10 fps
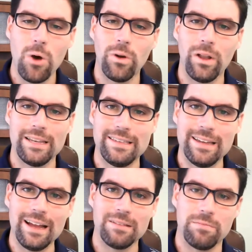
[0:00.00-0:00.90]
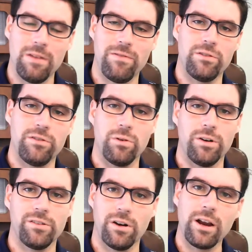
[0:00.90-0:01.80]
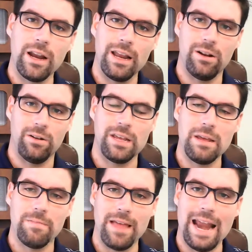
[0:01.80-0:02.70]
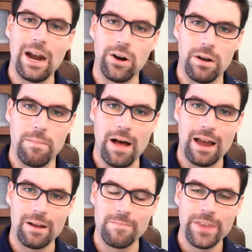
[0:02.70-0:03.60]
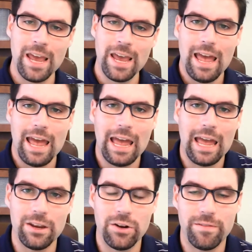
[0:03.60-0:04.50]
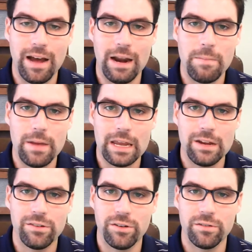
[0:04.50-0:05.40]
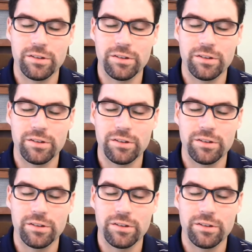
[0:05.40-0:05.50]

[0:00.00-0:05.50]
Well, it does, but if you short circuit it, it'll keep that air in the bottom, and you've got a big issue.